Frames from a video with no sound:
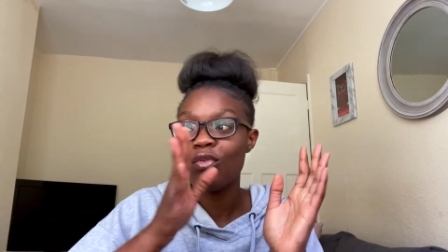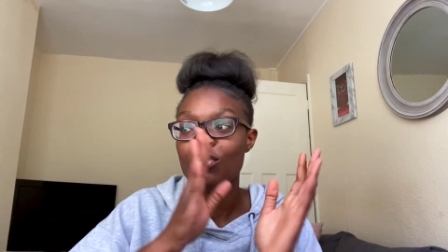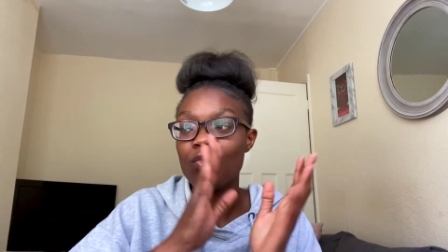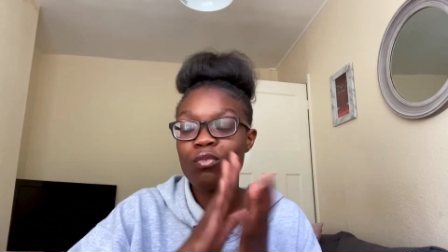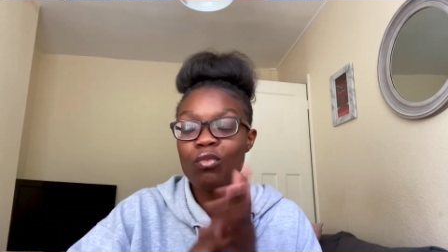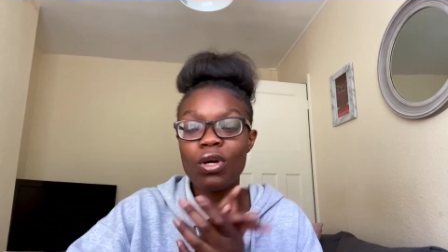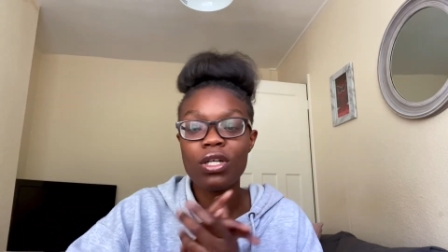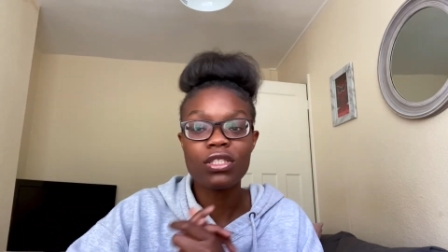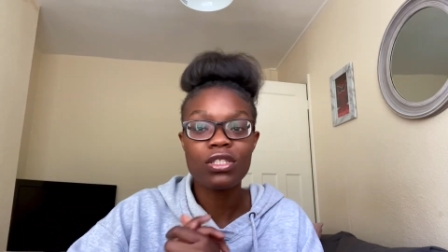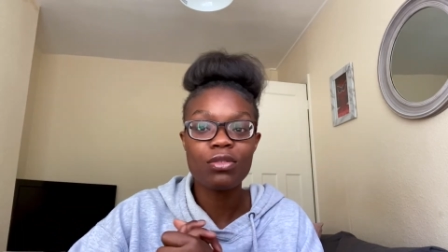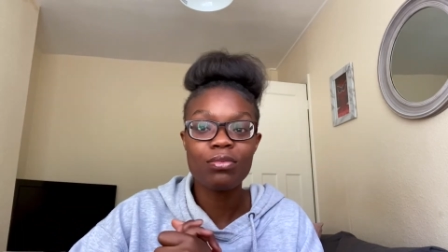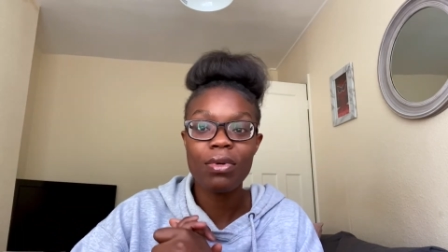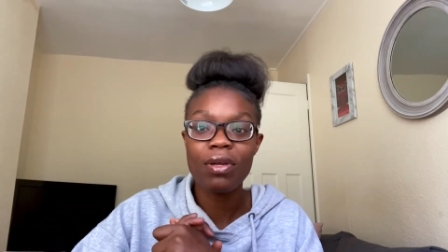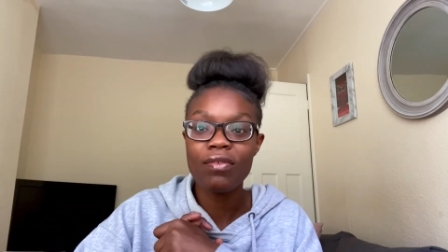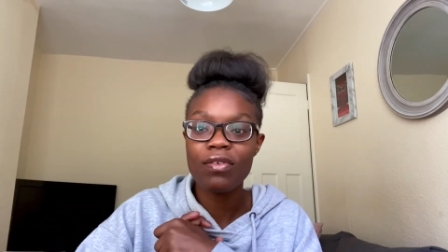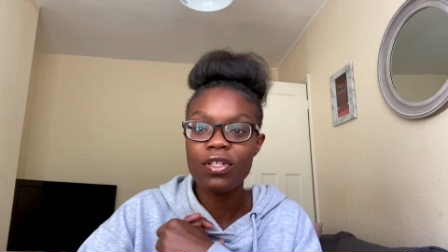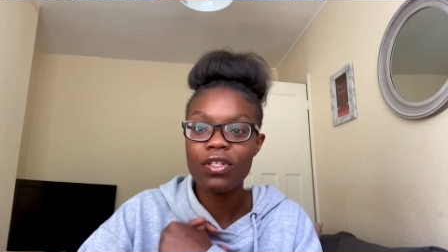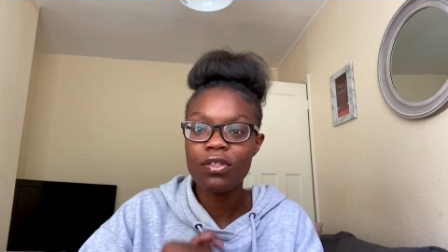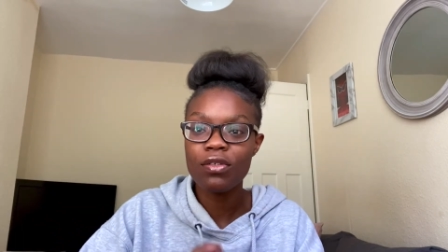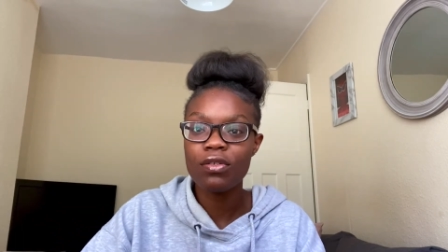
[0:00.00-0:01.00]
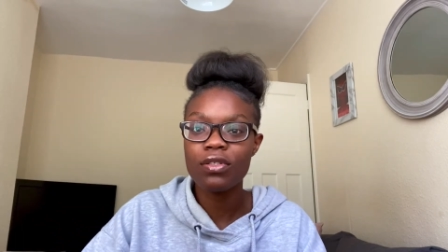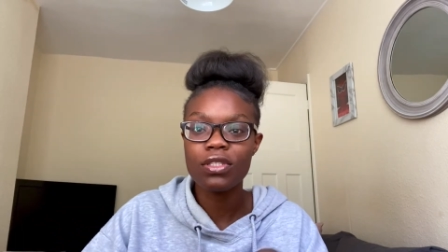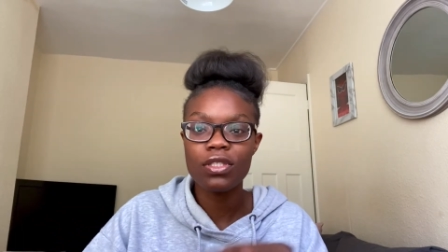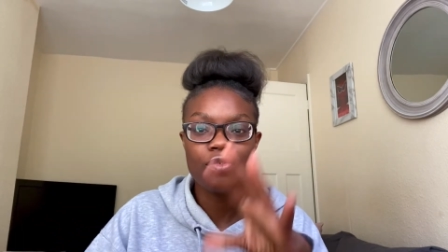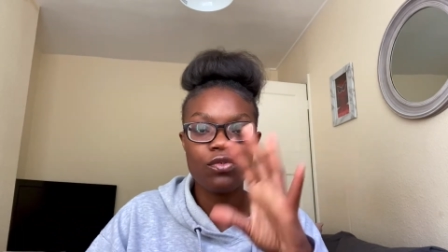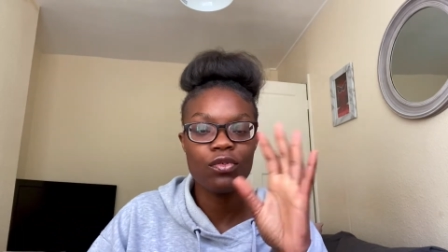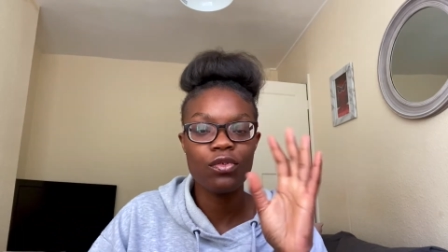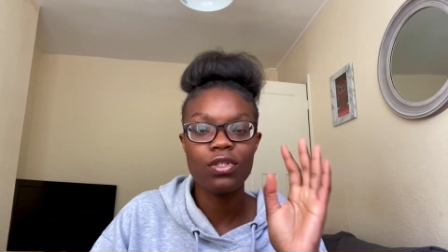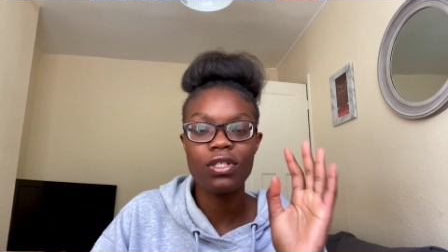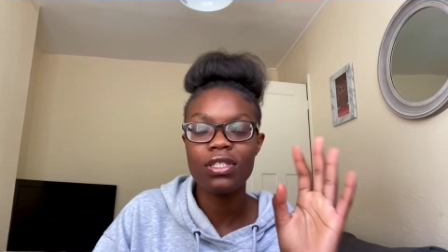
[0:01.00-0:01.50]
watch my videos,
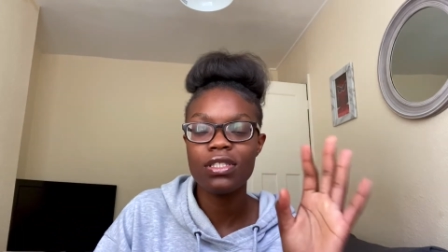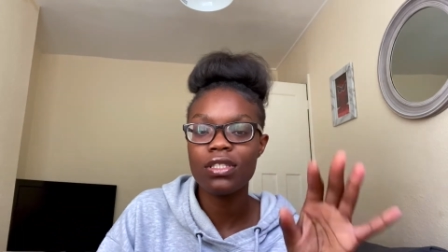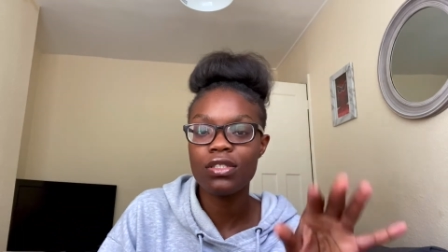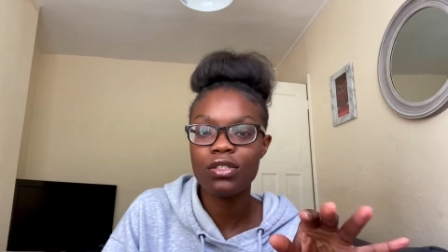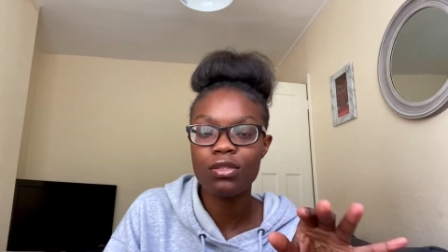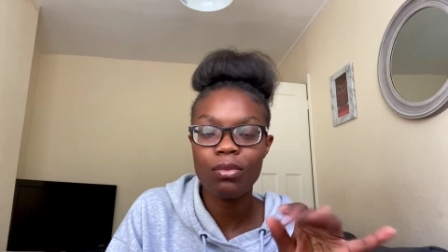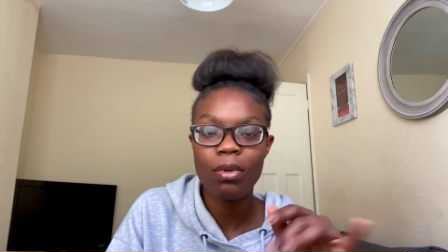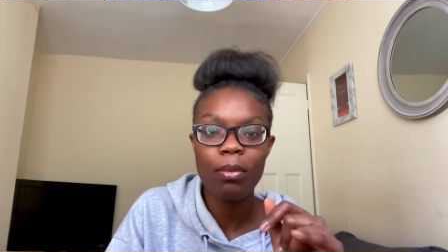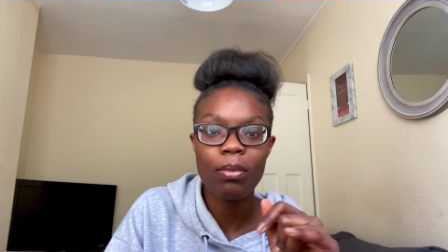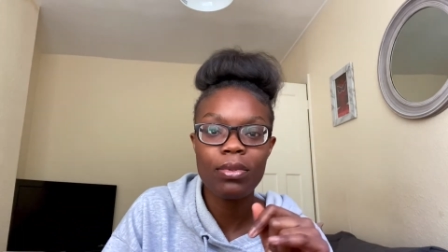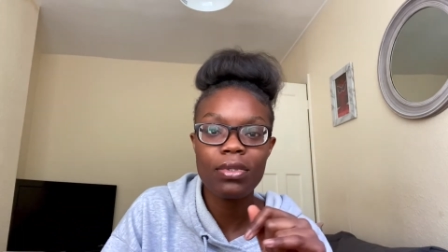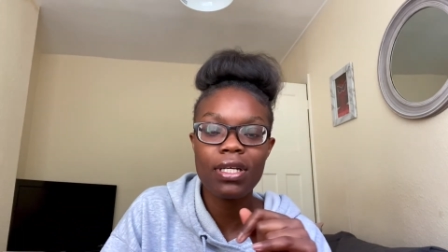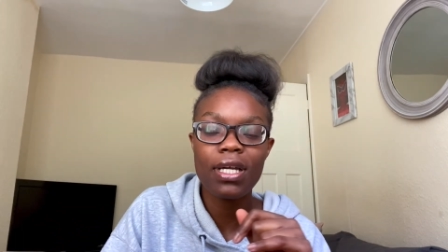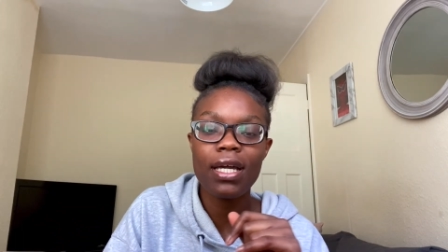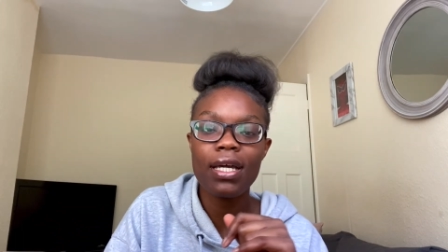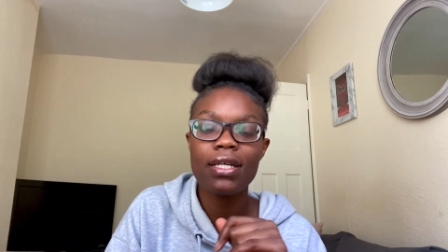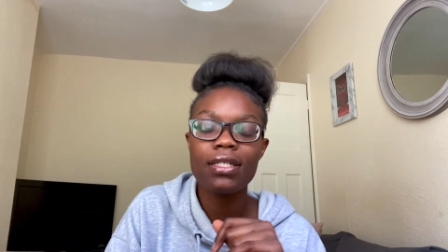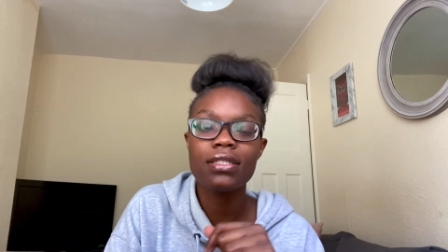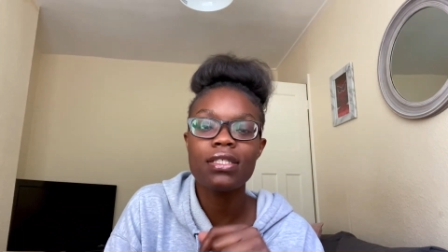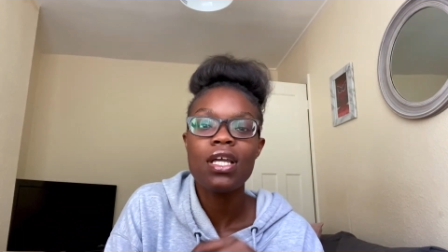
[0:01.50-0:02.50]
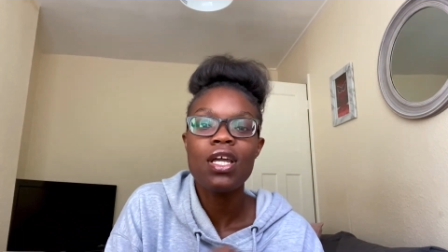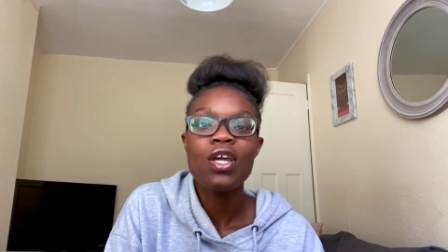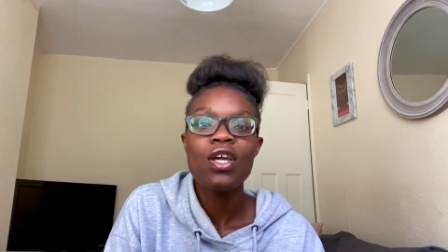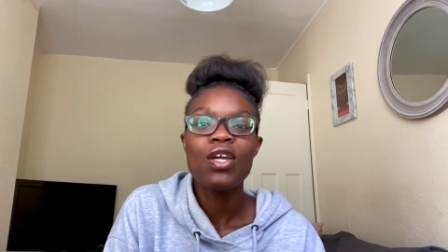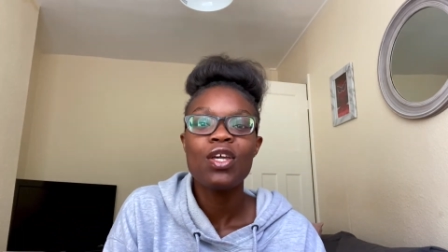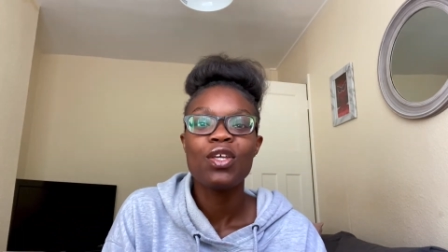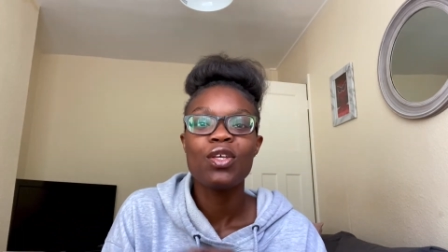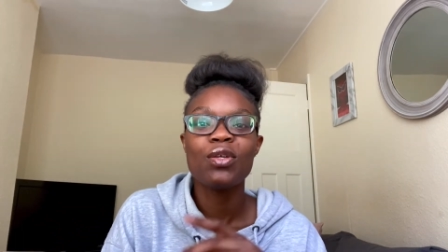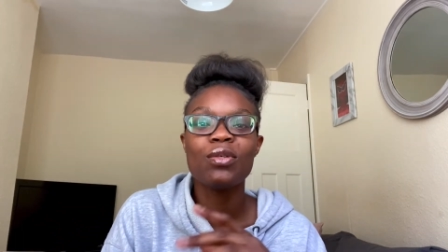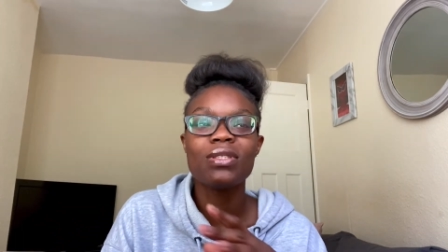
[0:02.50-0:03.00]
if you listen to my podcast,
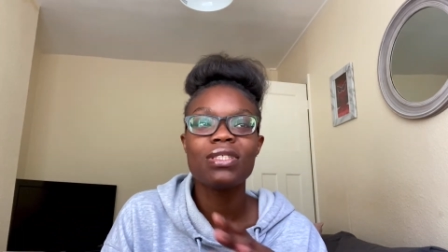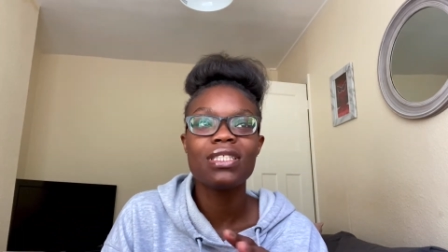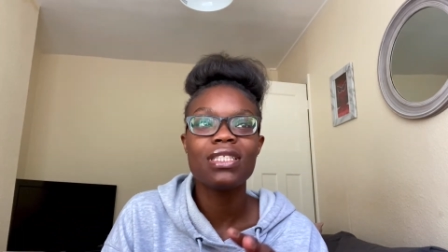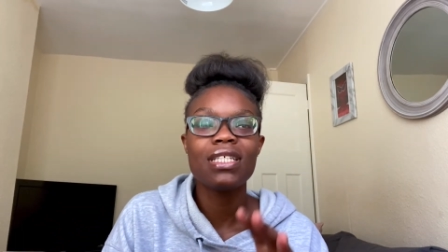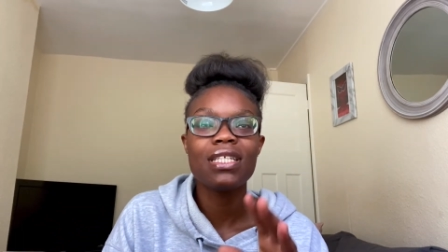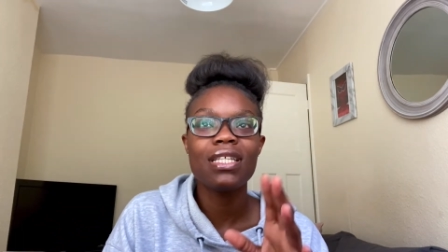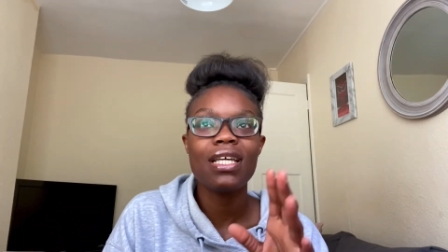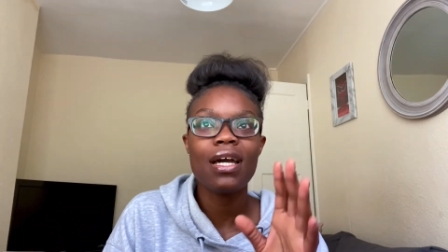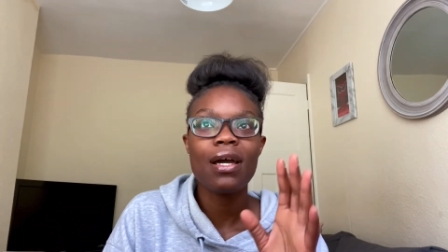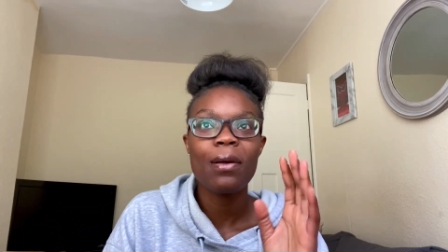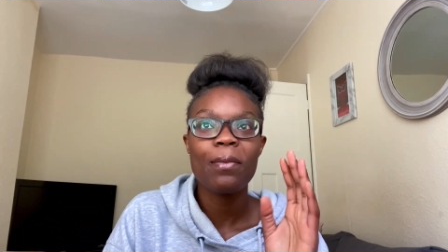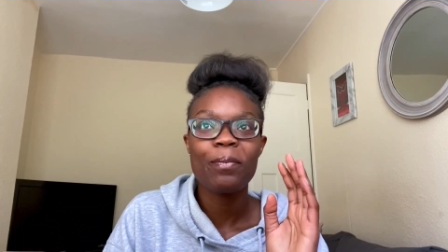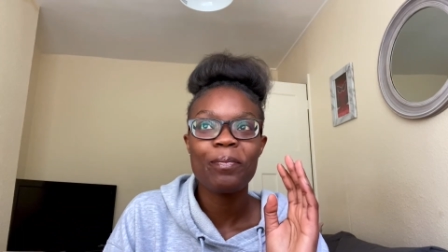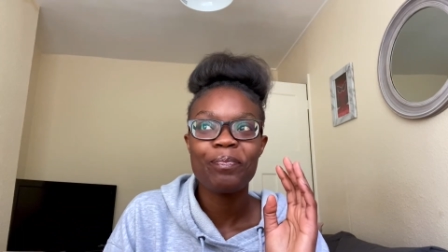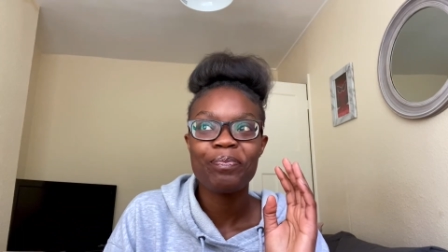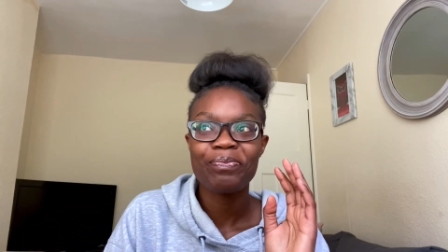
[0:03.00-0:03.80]
you'll see that